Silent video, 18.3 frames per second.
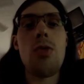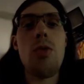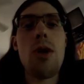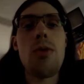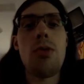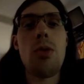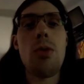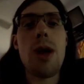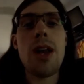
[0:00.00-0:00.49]

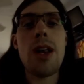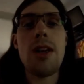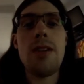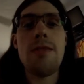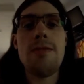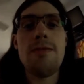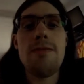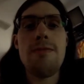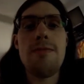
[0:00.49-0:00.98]
when we're ready.
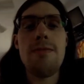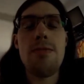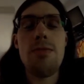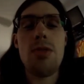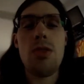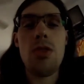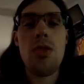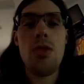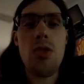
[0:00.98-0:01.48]

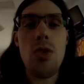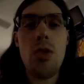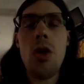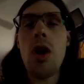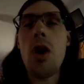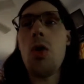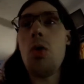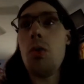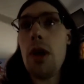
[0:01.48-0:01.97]

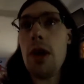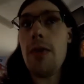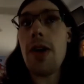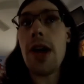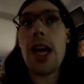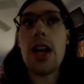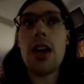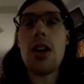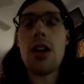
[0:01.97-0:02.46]
Or if I
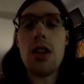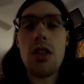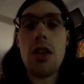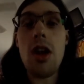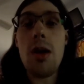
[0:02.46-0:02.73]
get another